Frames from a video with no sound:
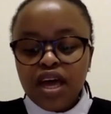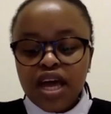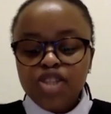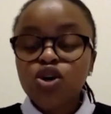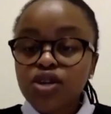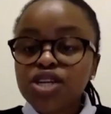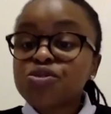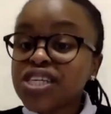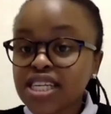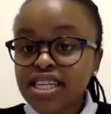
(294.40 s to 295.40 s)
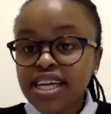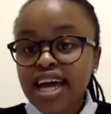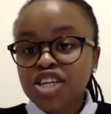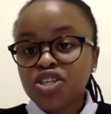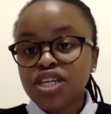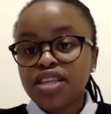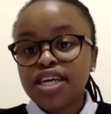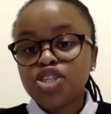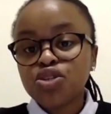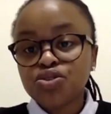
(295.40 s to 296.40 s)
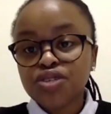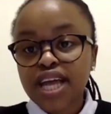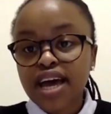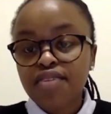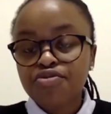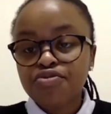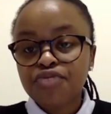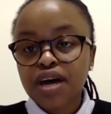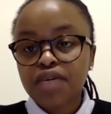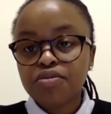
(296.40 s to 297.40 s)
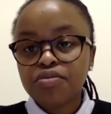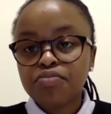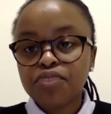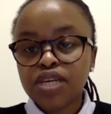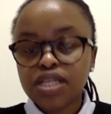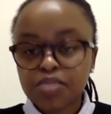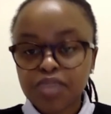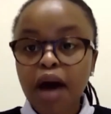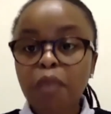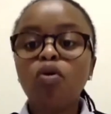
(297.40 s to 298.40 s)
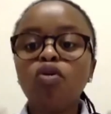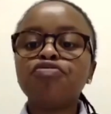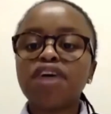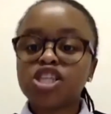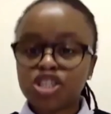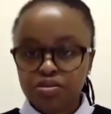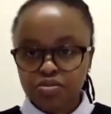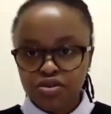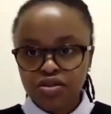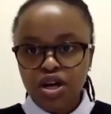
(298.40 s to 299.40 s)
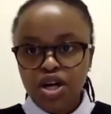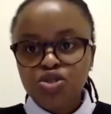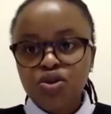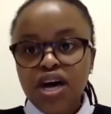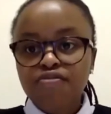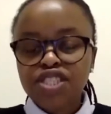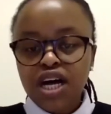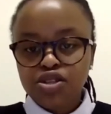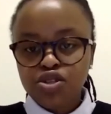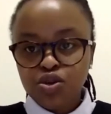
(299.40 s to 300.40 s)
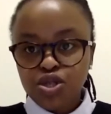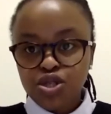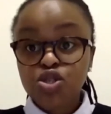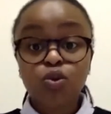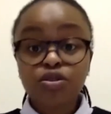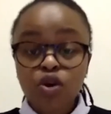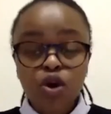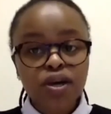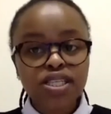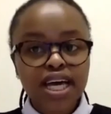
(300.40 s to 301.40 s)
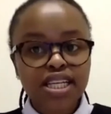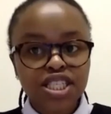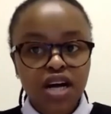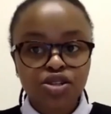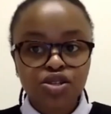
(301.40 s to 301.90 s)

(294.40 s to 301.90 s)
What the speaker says: it's only recently actually that children have, it's become more fashionable to have child soldiers. So we've always had child